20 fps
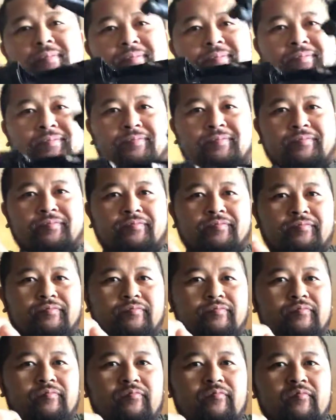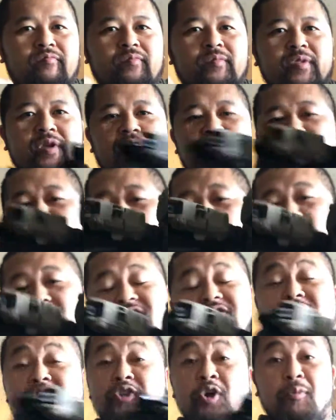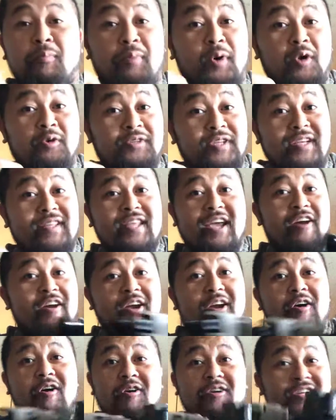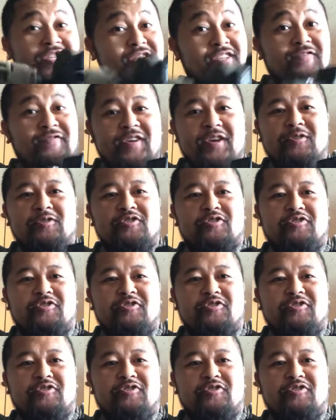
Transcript: Of course, there's no bolt in there at all because it's field